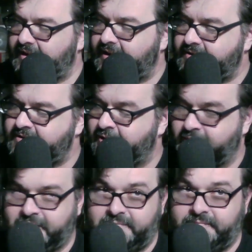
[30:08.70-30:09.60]

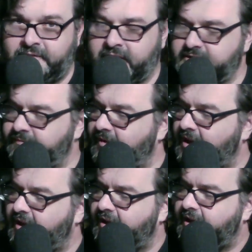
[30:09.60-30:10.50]
Sorry, guys.
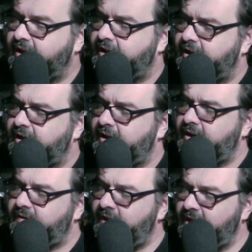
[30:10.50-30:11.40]

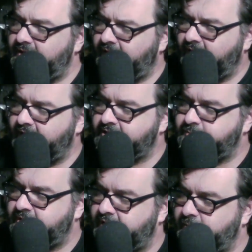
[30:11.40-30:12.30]
The NDA has been
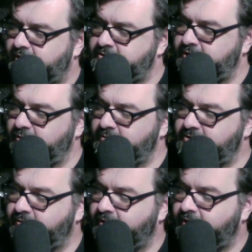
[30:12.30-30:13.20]
emailed to you, Mr.
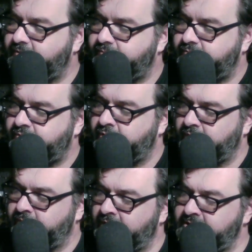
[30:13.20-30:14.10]
Gray.
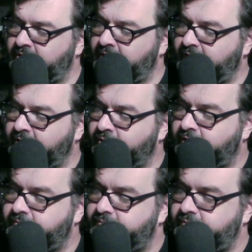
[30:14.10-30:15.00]
Good, that's all, Andrea.
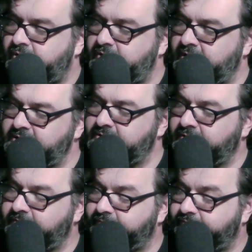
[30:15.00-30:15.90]
Good day, sir.